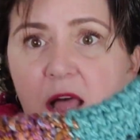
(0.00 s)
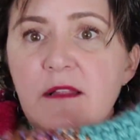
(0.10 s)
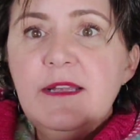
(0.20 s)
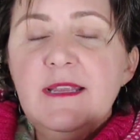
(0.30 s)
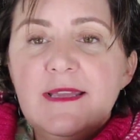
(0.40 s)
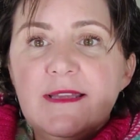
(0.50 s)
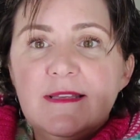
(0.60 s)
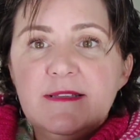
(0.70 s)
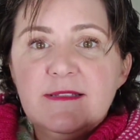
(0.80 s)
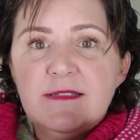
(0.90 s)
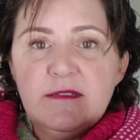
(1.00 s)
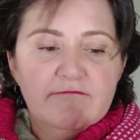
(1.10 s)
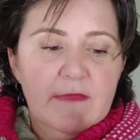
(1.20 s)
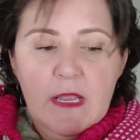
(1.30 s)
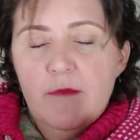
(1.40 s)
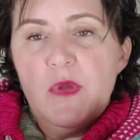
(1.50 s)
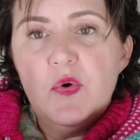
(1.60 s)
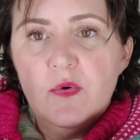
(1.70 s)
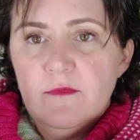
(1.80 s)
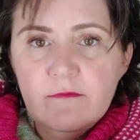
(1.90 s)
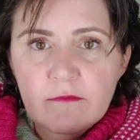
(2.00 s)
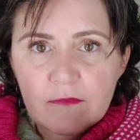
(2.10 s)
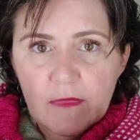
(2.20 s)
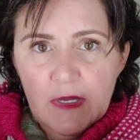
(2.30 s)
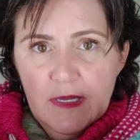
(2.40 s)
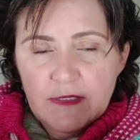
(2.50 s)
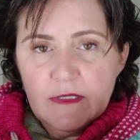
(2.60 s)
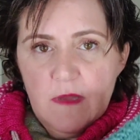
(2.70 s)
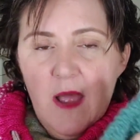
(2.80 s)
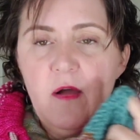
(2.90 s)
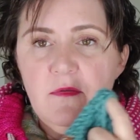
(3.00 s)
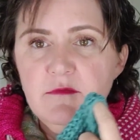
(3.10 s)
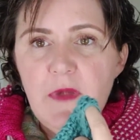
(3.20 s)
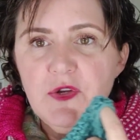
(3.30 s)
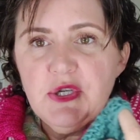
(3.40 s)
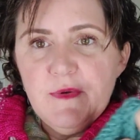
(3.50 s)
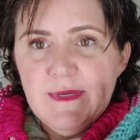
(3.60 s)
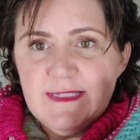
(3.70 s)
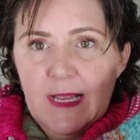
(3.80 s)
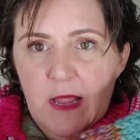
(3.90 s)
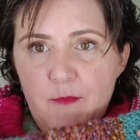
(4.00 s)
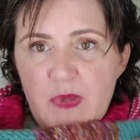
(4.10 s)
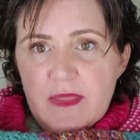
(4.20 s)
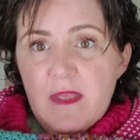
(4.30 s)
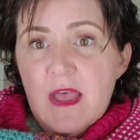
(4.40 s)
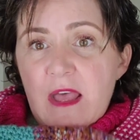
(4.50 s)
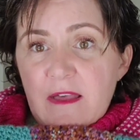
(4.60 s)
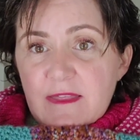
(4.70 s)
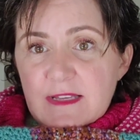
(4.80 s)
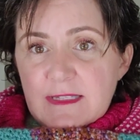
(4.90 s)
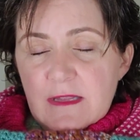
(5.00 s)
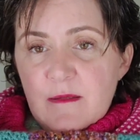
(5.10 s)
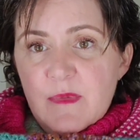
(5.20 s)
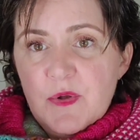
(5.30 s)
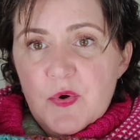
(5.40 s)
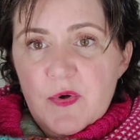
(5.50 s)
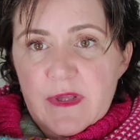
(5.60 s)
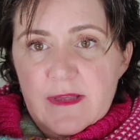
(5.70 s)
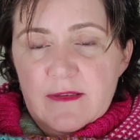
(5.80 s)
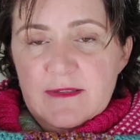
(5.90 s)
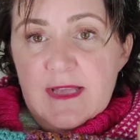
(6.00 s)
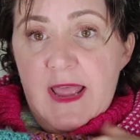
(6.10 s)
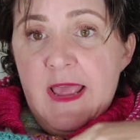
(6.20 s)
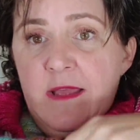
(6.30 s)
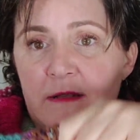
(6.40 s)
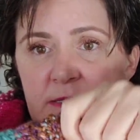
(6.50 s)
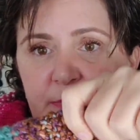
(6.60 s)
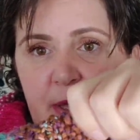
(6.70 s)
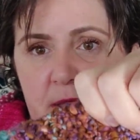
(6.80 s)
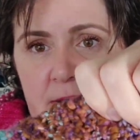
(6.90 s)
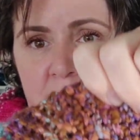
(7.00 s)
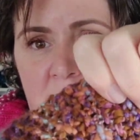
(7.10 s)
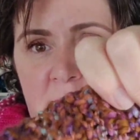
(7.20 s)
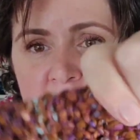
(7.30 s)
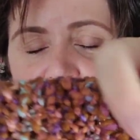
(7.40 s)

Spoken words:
solid is like a mil, I'll show you in a second, but this in the middle is a hand spun,